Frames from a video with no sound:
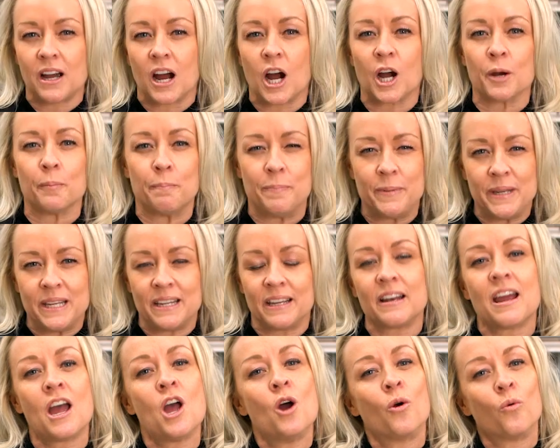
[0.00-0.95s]
are
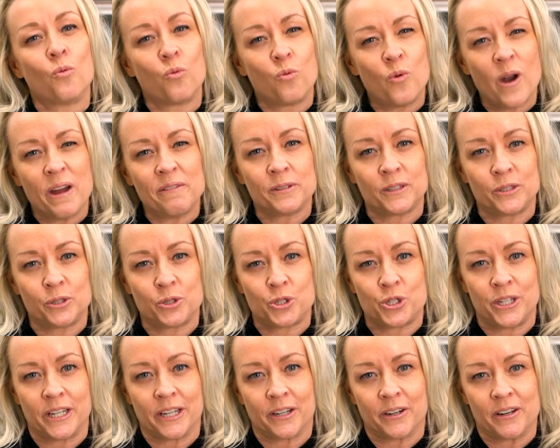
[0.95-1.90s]
being
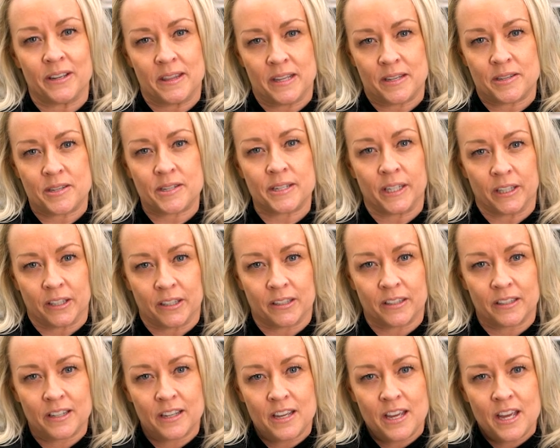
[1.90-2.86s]
revolutionary this year.
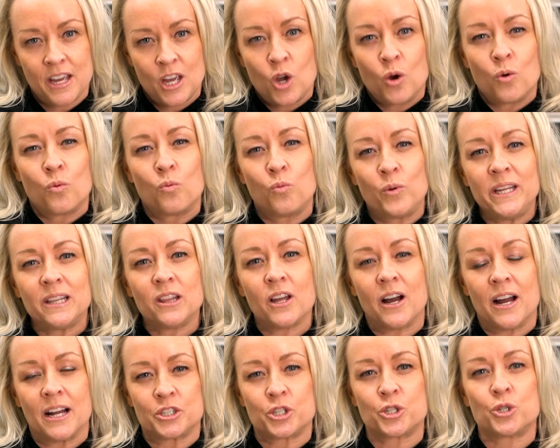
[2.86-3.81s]
We
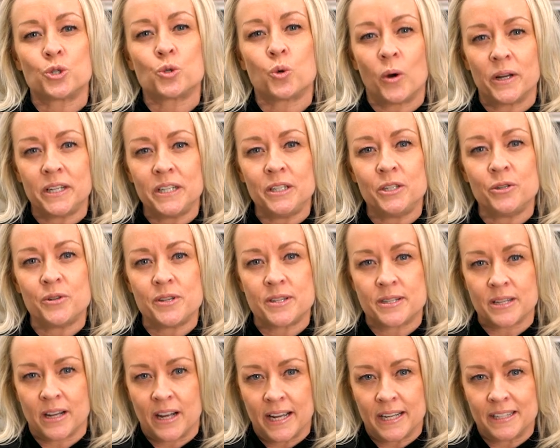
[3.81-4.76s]
launched 20 new
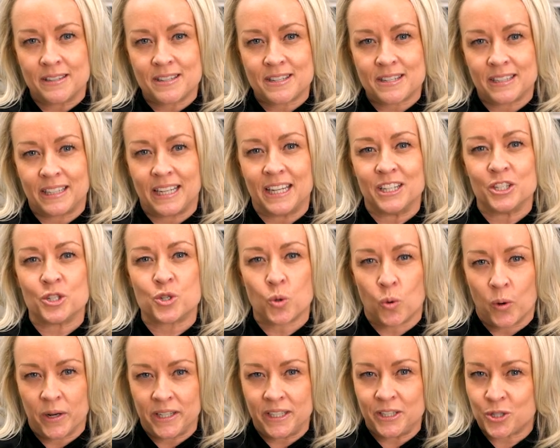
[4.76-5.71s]
designs in
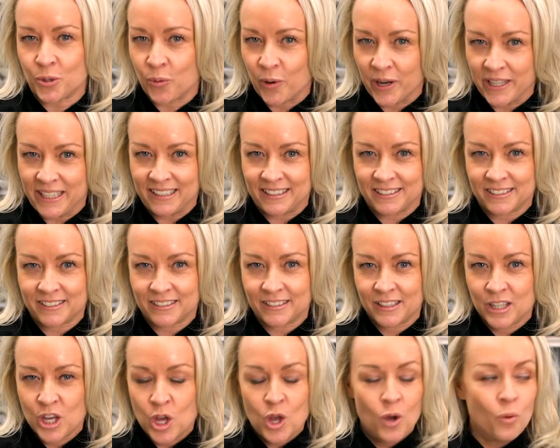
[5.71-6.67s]
2020.
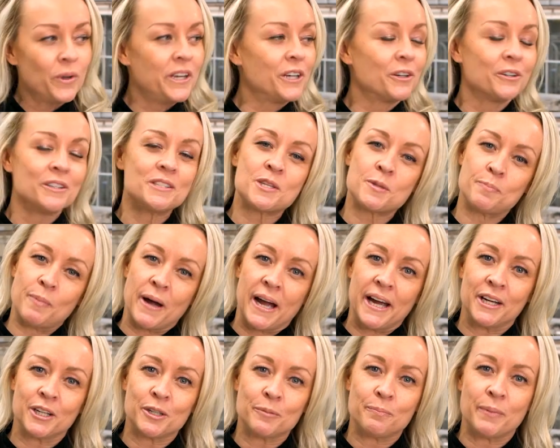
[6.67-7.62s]
We are
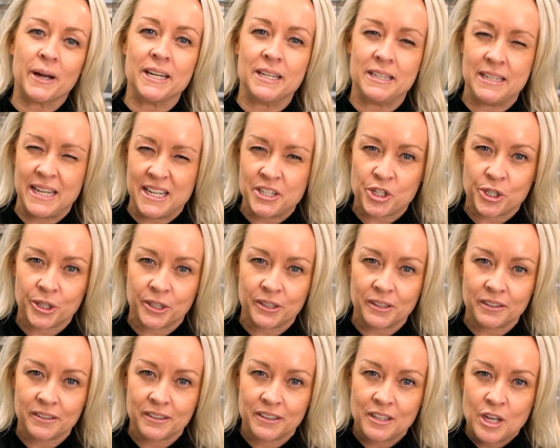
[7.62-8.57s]
inspired by nature,
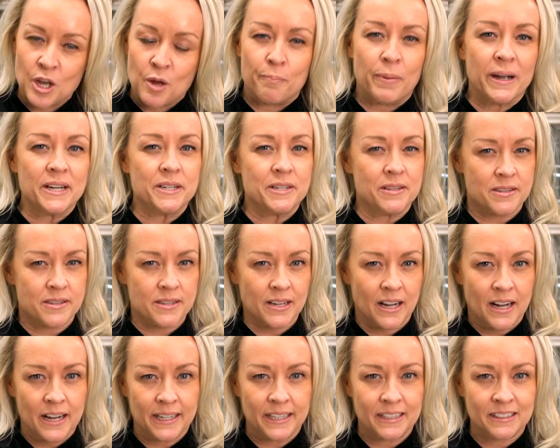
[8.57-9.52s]
by
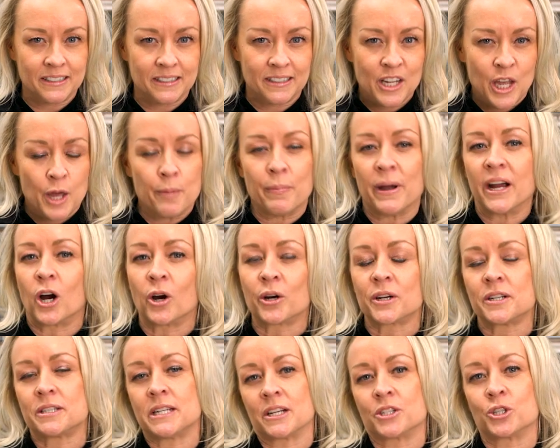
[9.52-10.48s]
design, and by
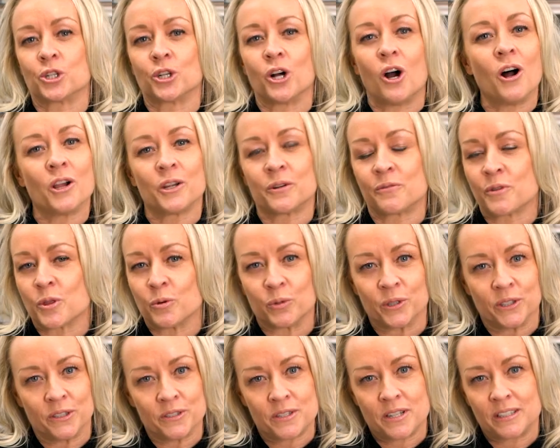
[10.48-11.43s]
architecture all over the
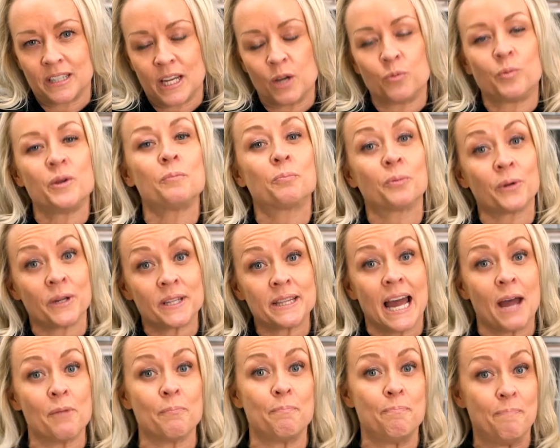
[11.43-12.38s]
world. And we bring
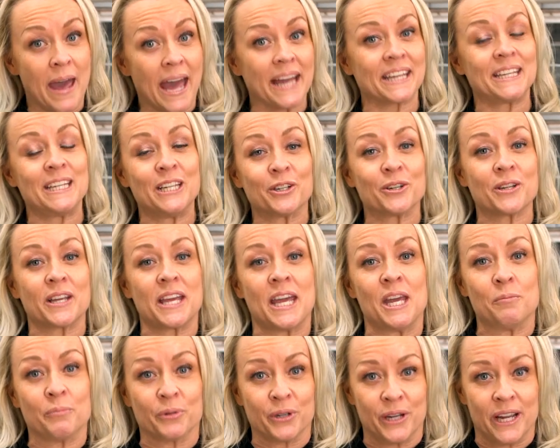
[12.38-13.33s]
that back here to
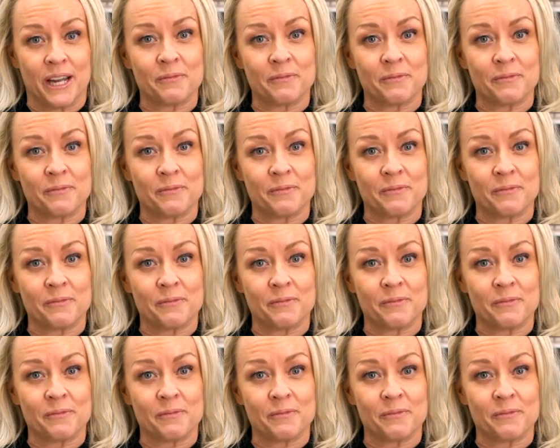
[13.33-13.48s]
Cambria.